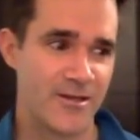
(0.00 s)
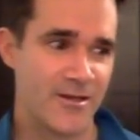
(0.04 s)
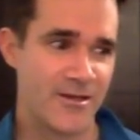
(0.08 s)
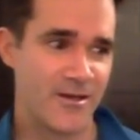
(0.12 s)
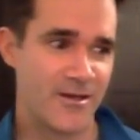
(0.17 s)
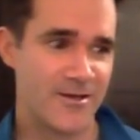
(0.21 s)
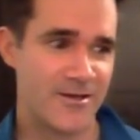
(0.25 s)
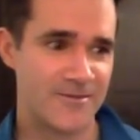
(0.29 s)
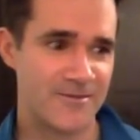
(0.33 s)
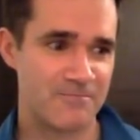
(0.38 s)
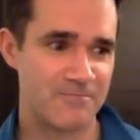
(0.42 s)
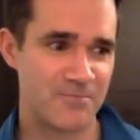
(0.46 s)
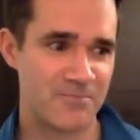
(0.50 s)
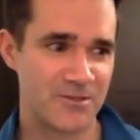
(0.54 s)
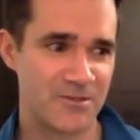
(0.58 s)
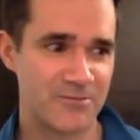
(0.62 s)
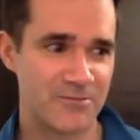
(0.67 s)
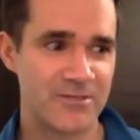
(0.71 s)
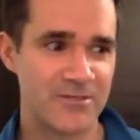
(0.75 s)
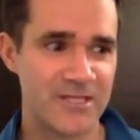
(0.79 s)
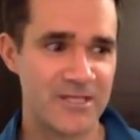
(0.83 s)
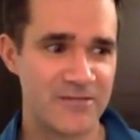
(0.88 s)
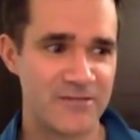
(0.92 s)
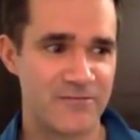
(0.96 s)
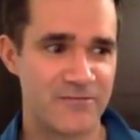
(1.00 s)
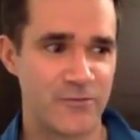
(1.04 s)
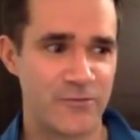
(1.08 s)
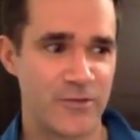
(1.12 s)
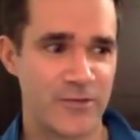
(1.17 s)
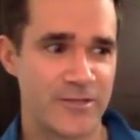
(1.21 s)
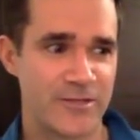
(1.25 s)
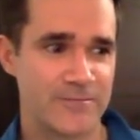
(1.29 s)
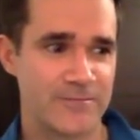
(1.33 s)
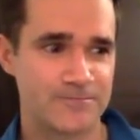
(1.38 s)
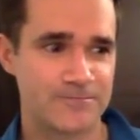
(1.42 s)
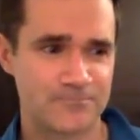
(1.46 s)
The lead
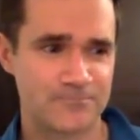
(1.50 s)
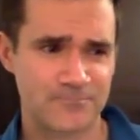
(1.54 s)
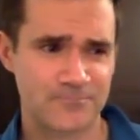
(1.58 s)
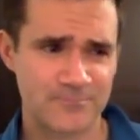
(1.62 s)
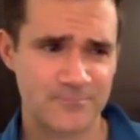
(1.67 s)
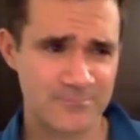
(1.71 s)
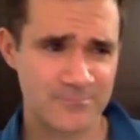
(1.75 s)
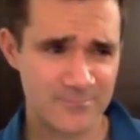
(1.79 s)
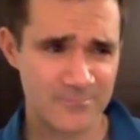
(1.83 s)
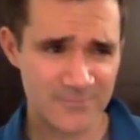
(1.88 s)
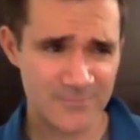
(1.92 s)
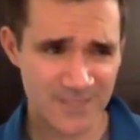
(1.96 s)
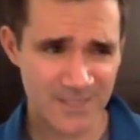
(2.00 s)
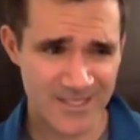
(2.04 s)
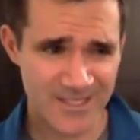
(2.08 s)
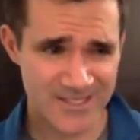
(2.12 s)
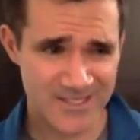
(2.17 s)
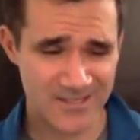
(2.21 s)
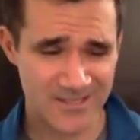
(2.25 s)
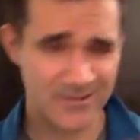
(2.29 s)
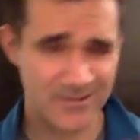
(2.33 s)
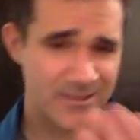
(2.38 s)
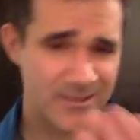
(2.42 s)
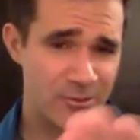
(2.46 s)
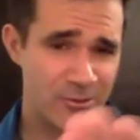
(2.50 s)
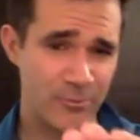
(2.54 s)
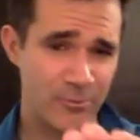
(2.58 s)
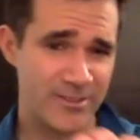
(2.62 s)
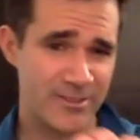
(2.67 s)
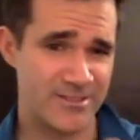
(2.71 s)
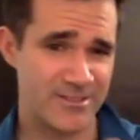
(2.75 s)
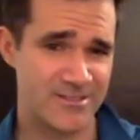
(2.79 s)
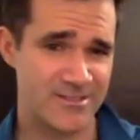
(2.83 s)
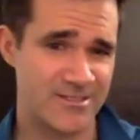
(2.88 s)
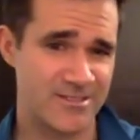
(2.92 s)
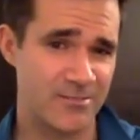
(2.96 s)
foot is a little
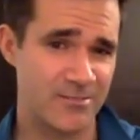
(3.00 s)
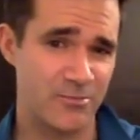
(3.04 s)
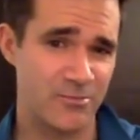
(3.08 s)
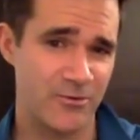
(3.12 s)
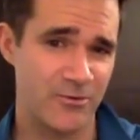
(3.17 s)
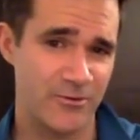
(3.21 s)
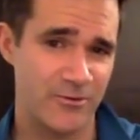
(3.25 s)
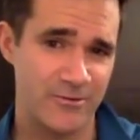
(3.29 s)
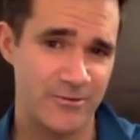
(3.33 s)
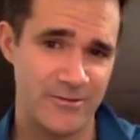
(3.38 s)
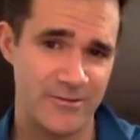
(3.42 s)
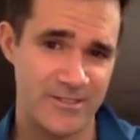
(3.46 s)
bit simpler.